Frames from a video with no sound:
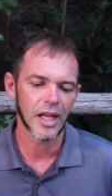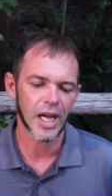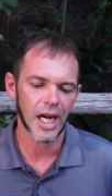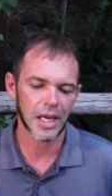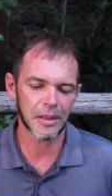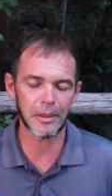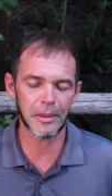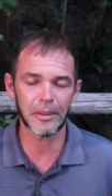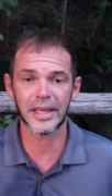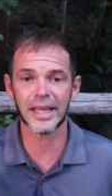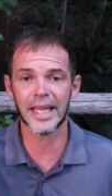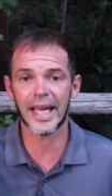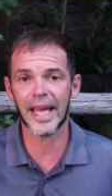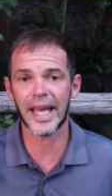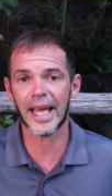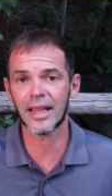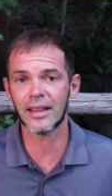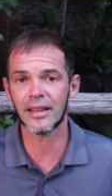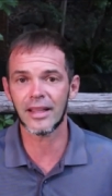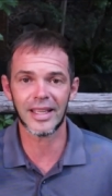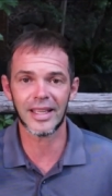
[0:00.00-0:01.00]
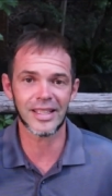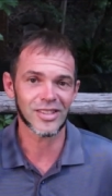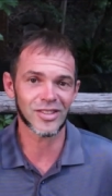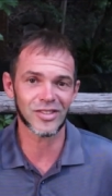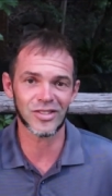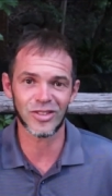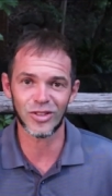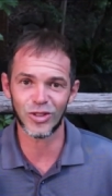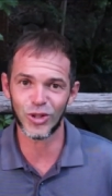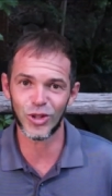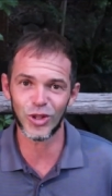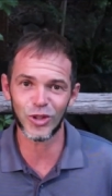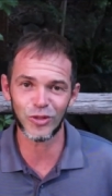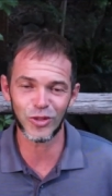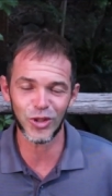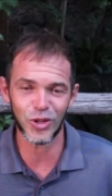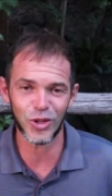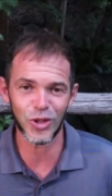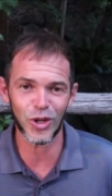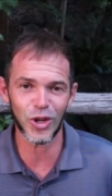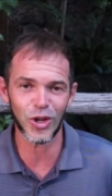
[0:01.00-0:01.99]
However, then, as all of
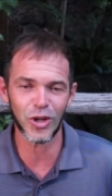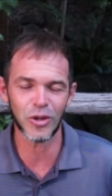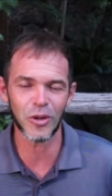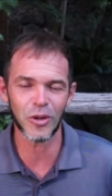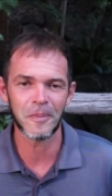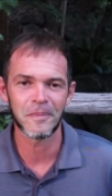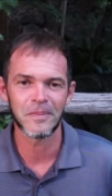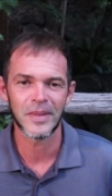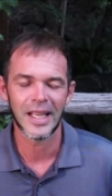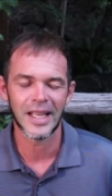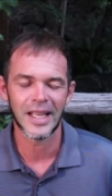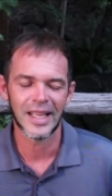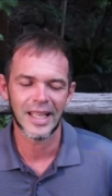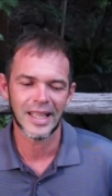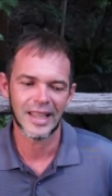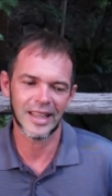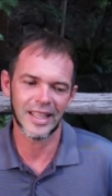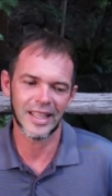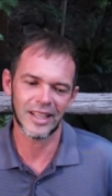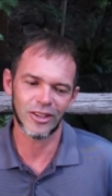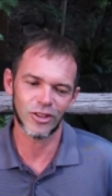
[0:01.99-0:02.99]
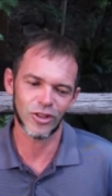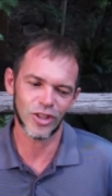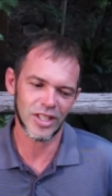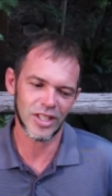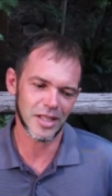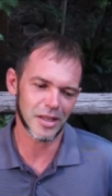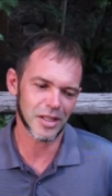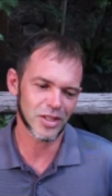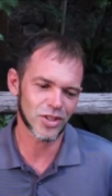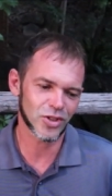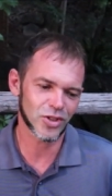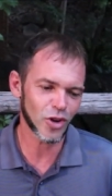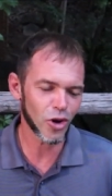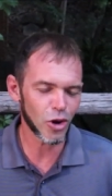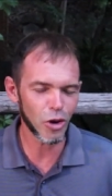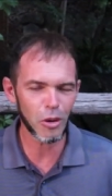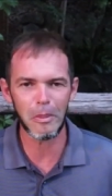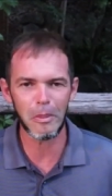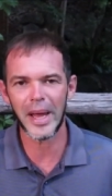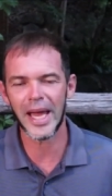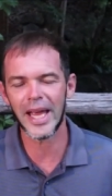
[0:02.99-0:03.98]
you know, there was
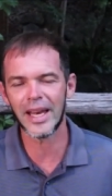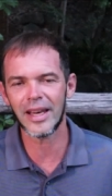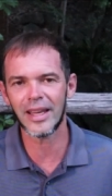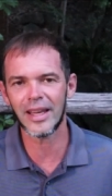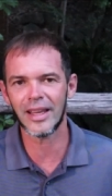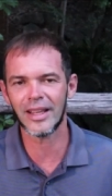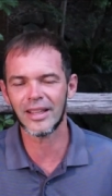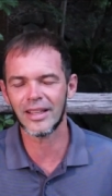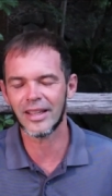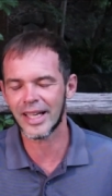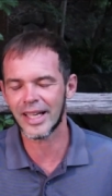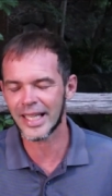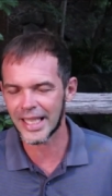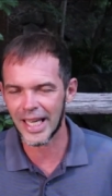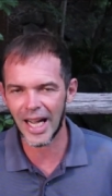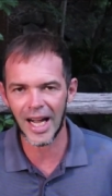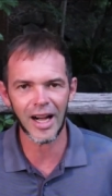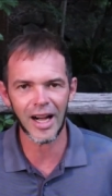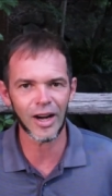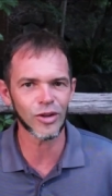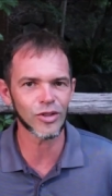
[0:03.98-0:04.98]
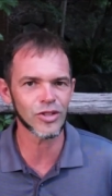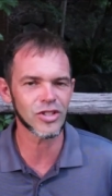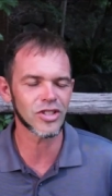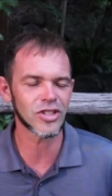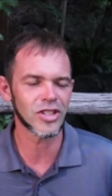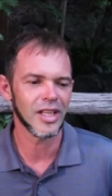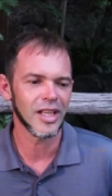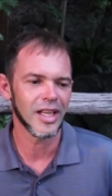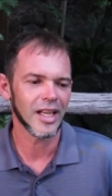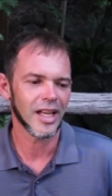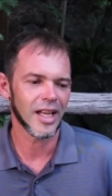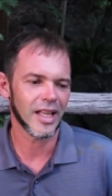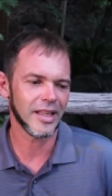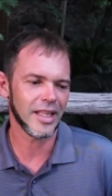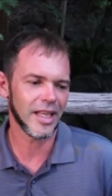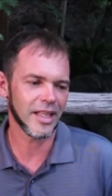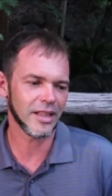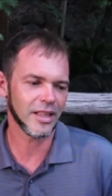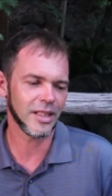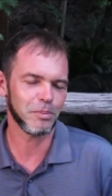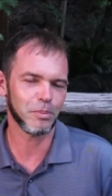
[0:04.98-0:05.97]
so many lockdowns, and
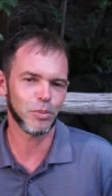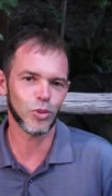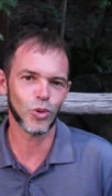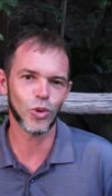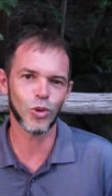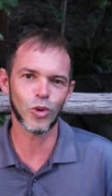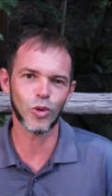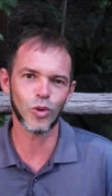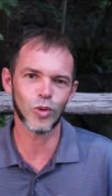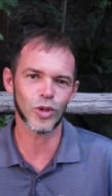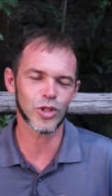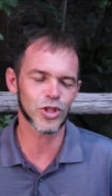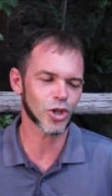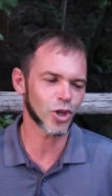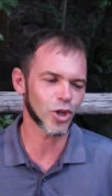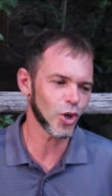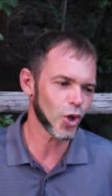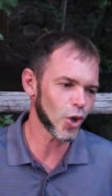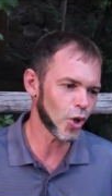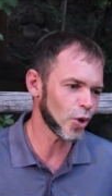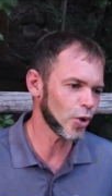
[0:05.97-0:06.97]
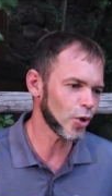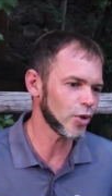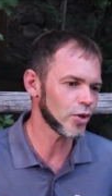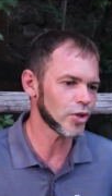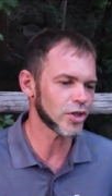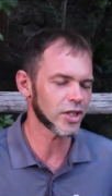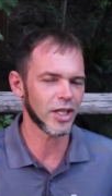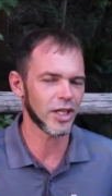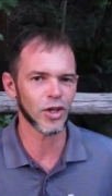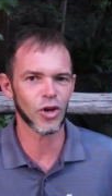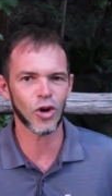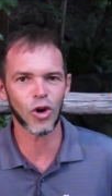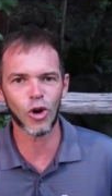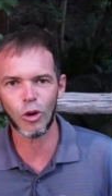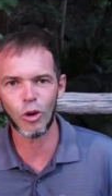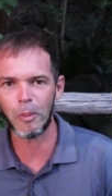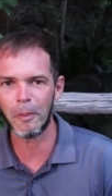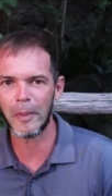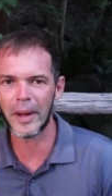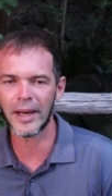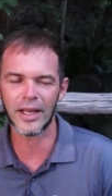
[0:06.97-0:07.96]
then the pool was closed and
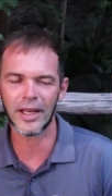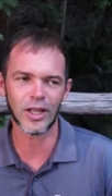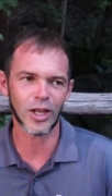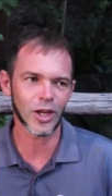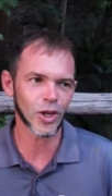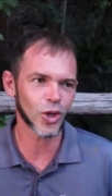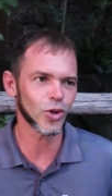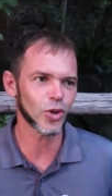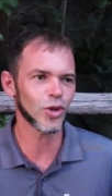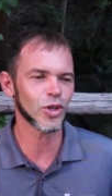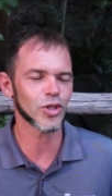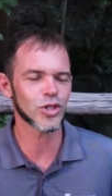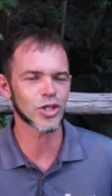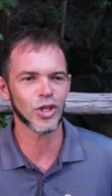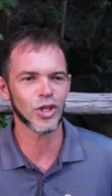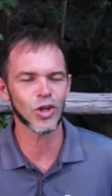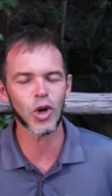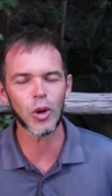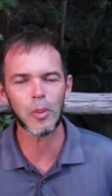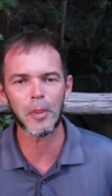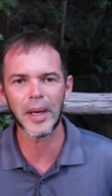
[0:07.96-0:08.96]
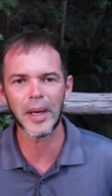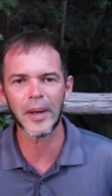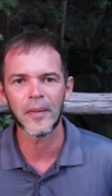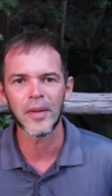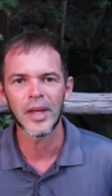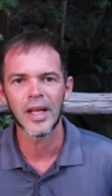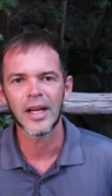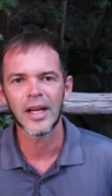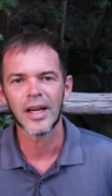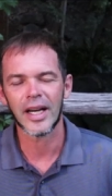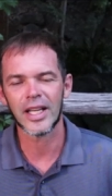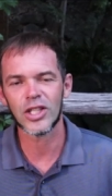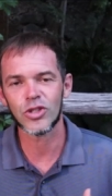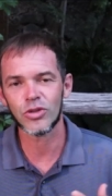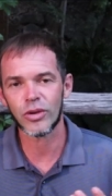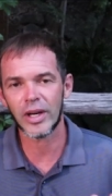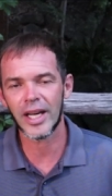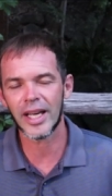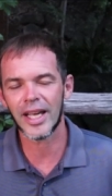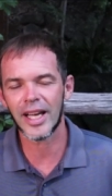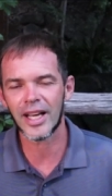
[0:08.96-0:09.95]
open and closed and open. I
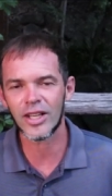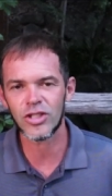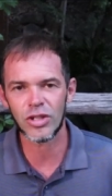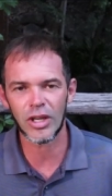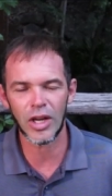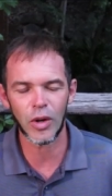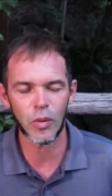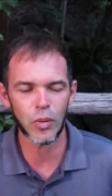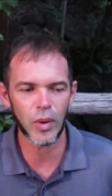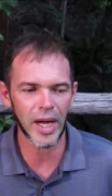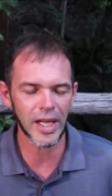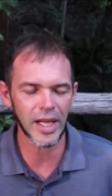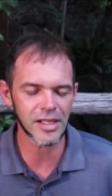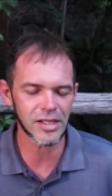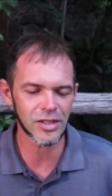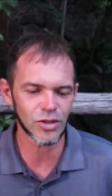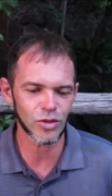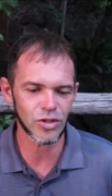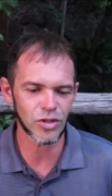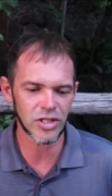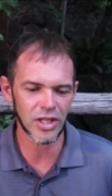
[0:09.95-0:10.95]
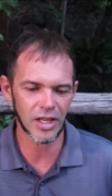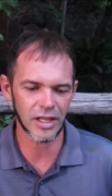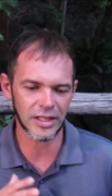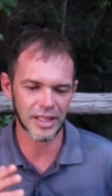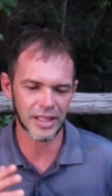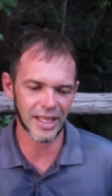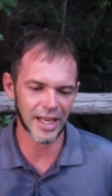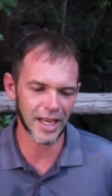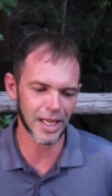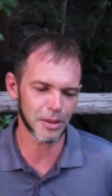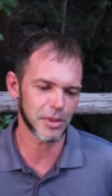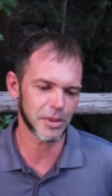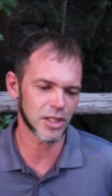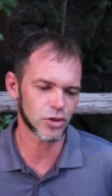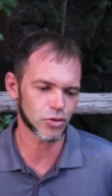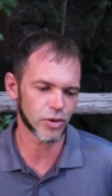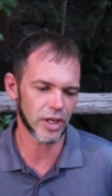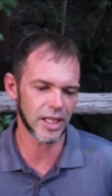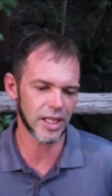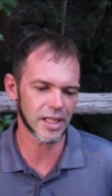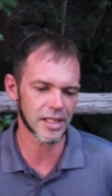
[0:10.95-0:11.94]
tried actually once to start again my
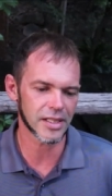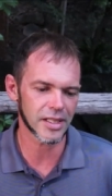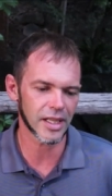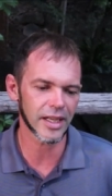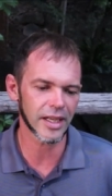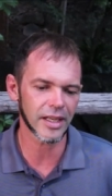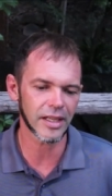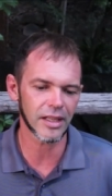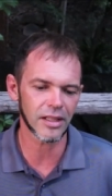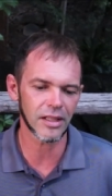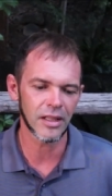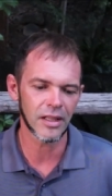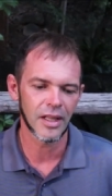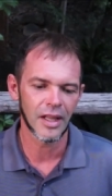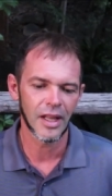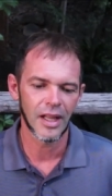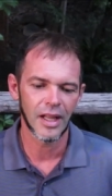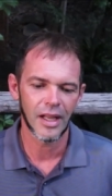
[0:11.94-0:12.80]
training cycle.